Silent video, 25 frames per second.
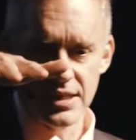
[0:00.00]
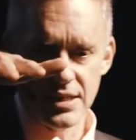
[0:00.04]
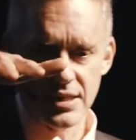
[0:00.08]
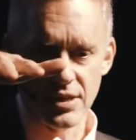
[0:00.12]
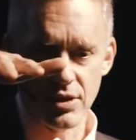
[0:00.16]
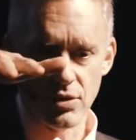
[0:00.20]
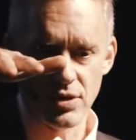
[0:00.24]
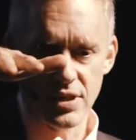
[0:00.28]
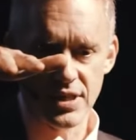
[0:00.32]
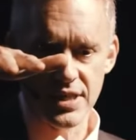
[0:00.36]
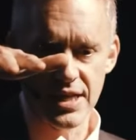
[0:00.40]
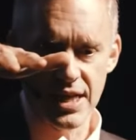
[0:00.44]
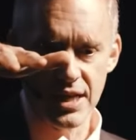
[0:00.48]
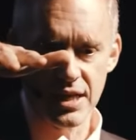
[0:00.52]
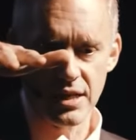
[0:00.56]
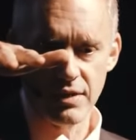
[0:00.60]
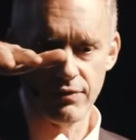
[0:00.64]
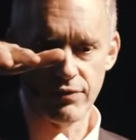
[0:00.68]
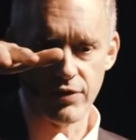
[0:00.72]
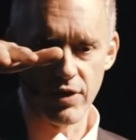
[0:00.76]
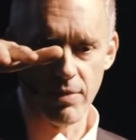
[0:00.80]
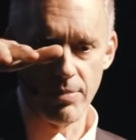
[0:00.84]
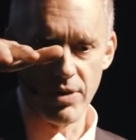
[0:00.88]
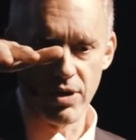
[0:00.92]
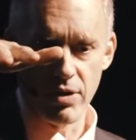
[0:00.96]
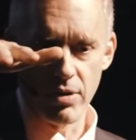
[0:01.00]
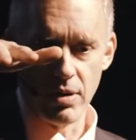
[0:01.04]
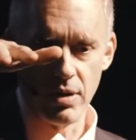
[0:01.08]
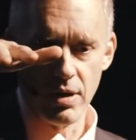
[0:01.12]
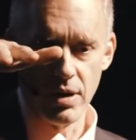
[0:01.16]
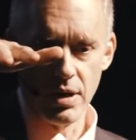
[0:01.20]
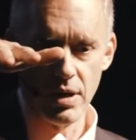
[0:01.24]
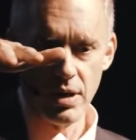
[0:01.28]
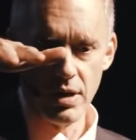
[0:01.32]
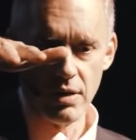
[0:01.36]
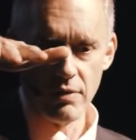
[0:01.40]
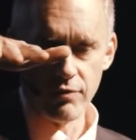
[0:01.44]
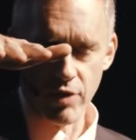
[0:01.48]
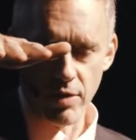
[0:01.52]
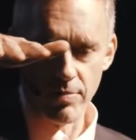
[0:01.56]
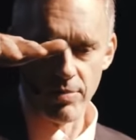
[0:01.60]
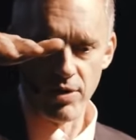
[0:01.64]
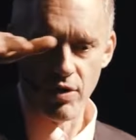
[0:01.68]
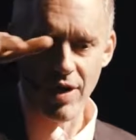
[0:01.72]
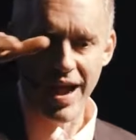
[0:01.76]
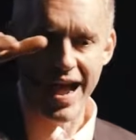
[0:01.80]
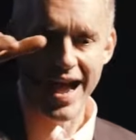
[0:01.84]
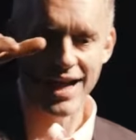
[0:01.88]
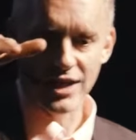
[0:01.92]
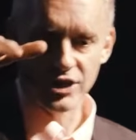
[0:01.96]
dissociated from their
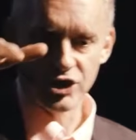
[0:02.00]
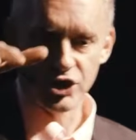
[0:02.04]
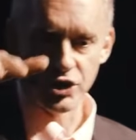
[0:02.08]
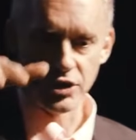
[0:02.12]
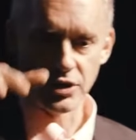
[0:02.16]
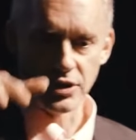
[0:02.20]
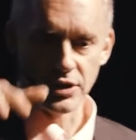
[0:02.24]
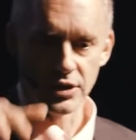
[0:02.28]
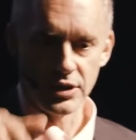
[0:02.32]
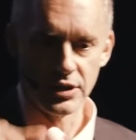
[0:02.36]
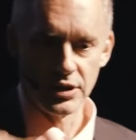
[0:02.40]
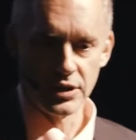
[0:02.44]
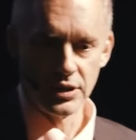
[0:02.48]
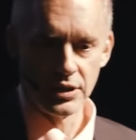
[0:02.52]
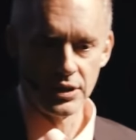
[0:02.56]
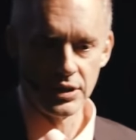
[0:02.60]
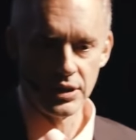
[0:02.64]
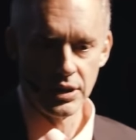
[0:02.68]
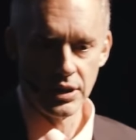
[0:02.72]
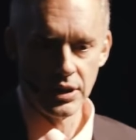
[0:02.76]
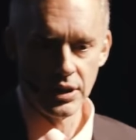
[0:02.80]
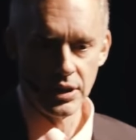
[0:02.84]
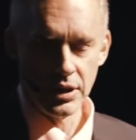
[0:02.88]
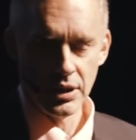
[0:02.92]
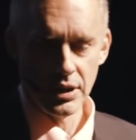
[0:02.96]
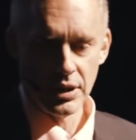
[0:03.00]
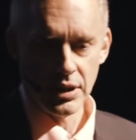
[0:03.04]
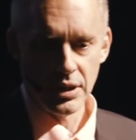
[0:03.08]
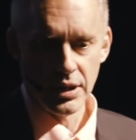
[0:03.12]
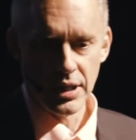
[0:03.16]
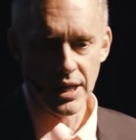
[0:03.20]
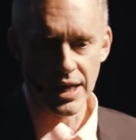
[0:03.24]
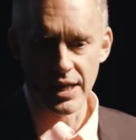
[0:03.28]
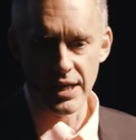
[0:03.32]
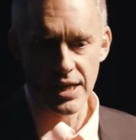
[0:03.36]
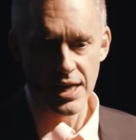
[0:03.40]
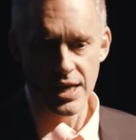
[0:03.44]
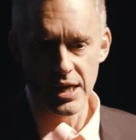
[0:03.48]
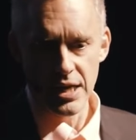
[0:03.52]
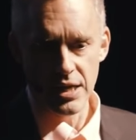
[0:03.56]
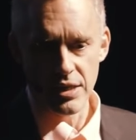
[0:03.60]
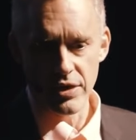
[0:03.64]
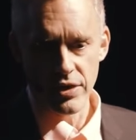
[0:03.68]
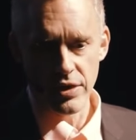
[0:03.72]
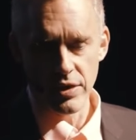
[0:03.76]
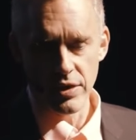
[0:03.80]
actions. And he